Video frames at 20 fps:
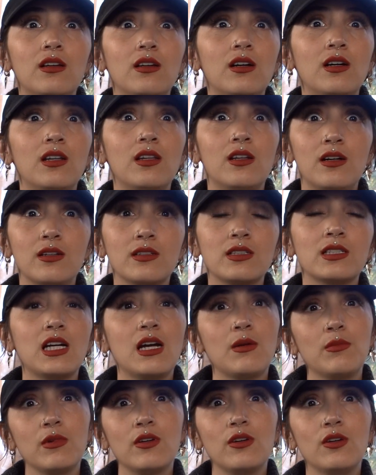a long
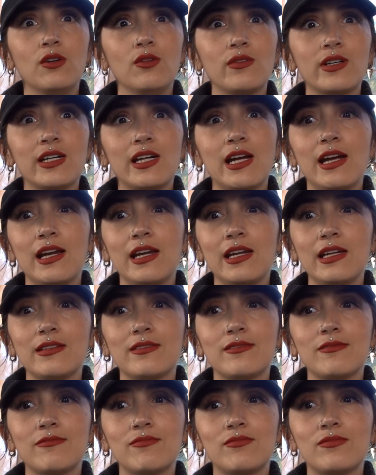time ago when I
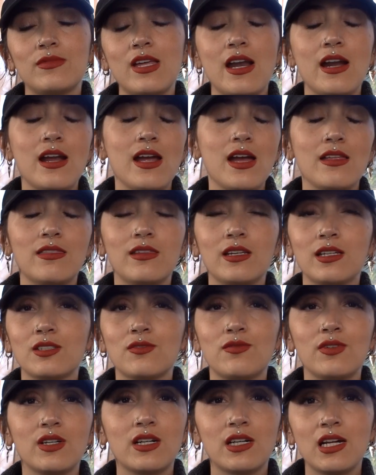thought I had
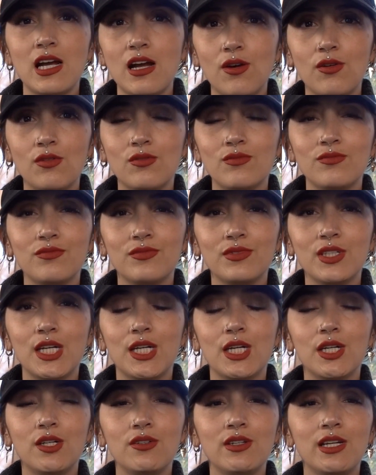things figured out,
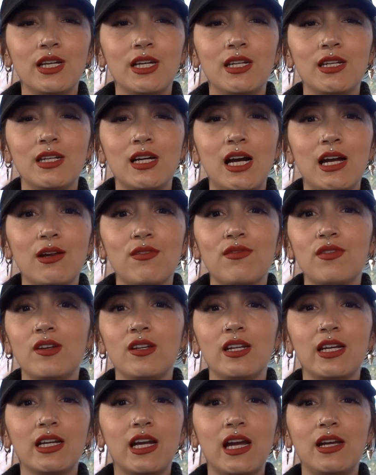and I
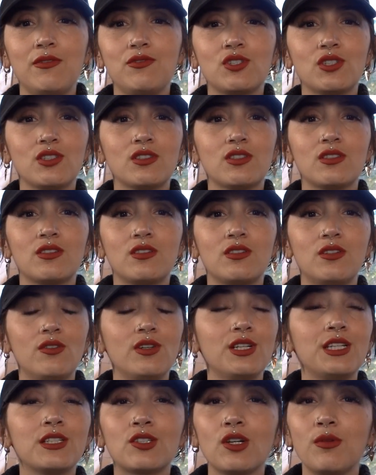felt like I was just
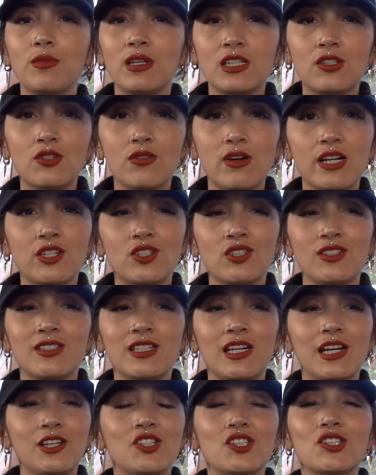going in so many directions
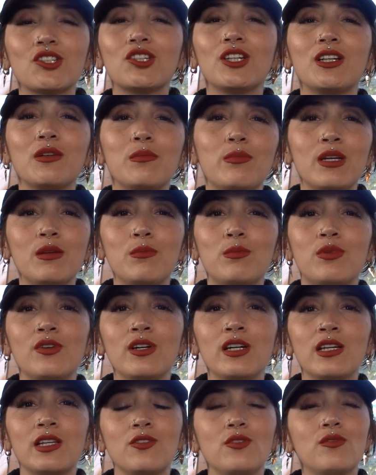and I just couldn't
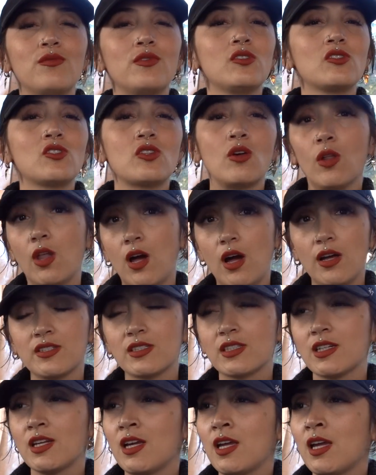pinpoint, and you feel so
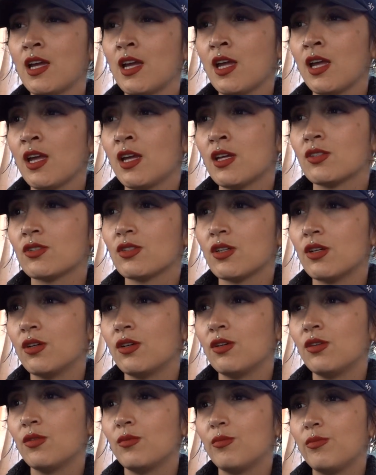lost.
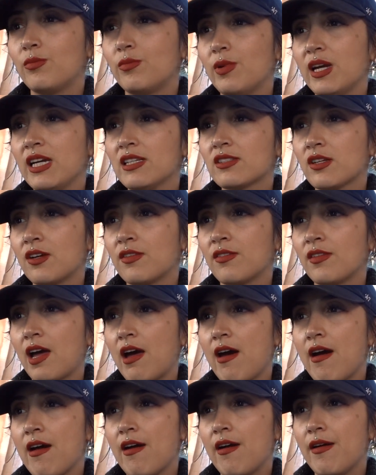So based on
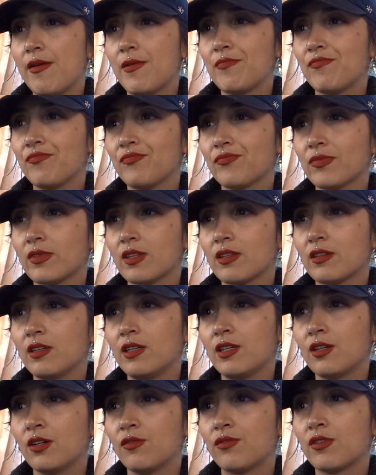that,
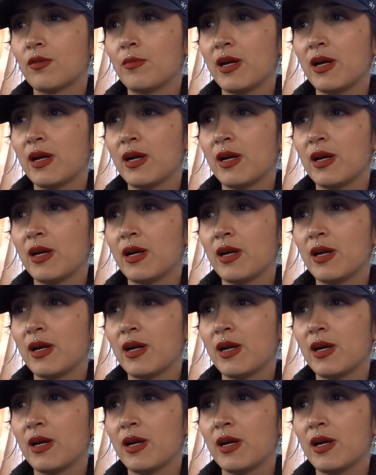for